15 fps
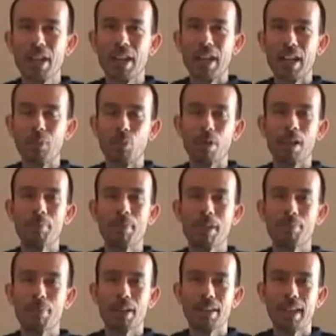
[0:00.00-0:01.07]
And what I
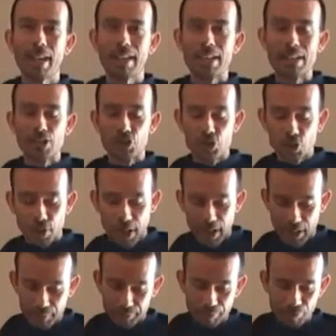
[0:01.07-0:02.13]
mean by that is you can